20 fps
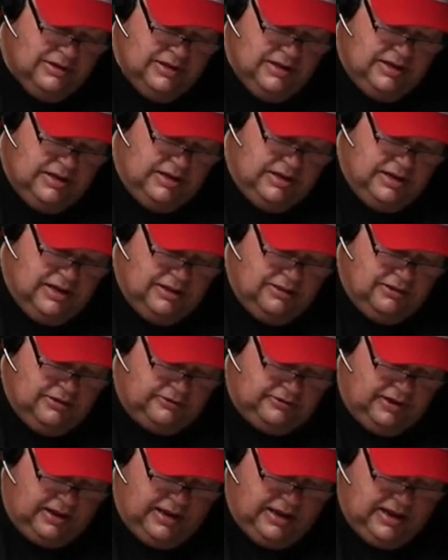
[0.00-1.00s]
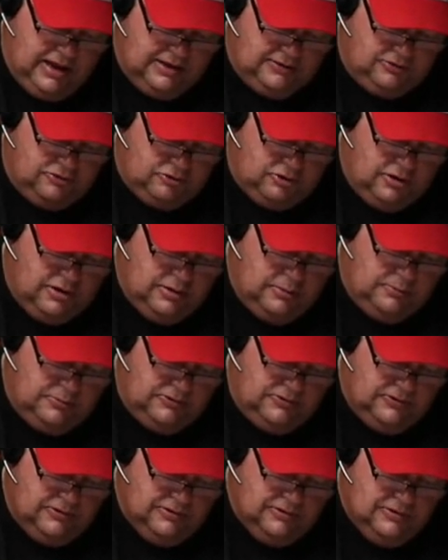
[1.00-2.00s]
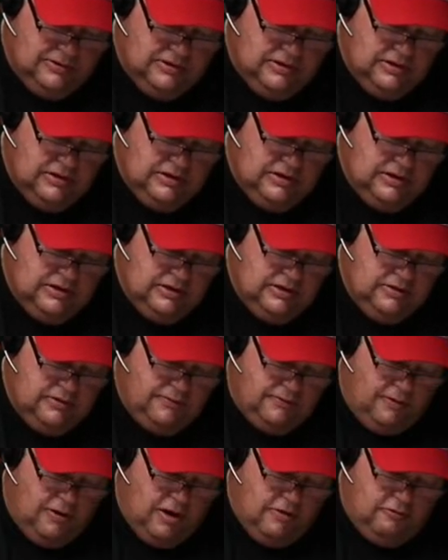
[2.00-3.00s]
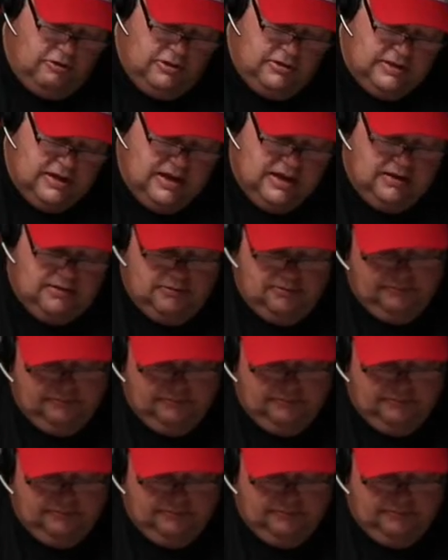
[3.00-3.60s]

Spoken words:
and then it looks like it has trims for everything.